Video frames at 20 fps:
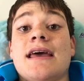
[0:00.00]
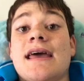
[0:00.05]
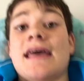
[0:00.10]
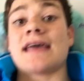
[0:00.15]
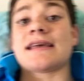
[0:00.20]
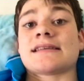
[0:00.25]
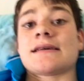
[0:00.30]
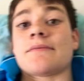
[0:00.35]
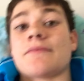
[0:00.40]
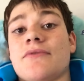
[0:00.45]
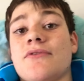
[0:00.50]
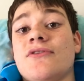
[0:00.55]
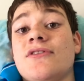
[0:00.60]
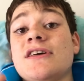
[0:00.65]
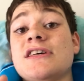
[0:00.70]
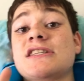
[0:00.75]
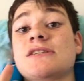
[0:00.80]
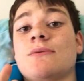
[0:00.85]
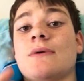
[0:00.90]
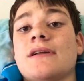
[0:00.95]
except
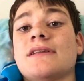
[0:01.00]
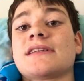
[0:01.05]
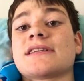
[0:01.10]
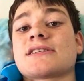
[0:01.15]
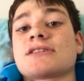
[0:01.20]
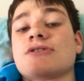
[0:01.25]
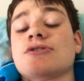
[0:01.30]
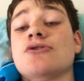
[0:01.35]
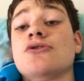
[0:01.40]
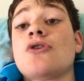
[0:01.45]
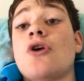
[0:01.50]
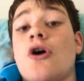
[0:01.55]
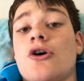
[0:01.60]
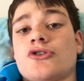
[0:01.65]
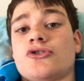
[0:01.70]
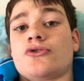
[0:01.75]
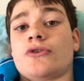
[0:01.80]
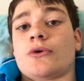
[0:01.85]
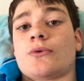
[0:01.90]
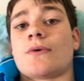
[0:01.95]
this one does
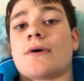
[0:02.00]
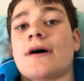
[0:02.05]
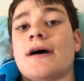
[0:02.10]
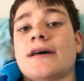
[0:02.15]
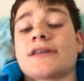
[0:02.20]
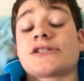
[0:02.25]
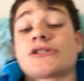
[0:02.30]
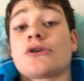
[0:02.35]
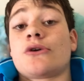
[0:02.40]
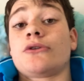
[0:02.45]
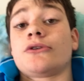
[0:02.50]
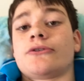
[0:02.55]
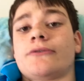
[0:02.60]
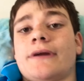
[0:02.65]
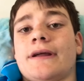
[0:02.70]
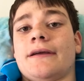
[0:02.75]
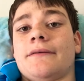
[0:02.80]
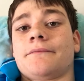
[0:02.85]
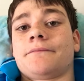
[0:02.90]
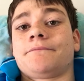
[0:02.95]
not require
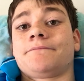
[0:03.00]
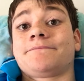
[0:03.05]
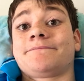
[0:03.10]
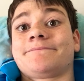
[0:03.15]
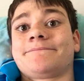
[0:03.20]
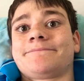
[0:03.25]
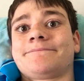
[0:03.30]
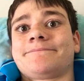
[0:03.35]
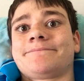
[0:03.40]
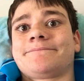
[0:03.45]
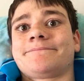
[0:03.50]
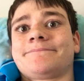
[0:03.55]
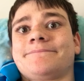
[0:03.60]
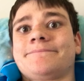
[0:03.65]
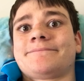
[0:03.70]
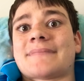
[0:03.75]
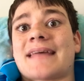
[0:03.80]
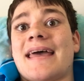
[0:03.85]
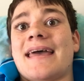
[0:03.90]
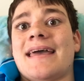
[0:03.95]
soldering.
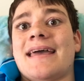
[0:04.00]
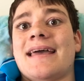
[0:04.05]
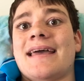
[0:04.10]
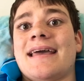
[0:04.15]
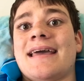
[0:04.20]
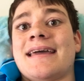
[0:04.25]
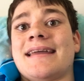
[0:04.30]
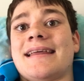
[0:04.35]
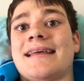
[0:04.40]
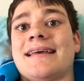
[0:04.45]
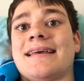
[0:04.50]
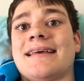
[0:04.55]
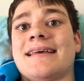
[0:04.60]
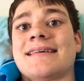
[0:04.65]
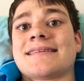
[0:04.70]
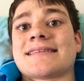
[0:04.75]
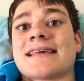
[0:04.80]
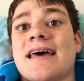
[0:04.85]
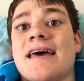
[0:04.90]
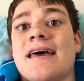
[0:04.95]
It
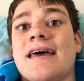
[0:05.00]
is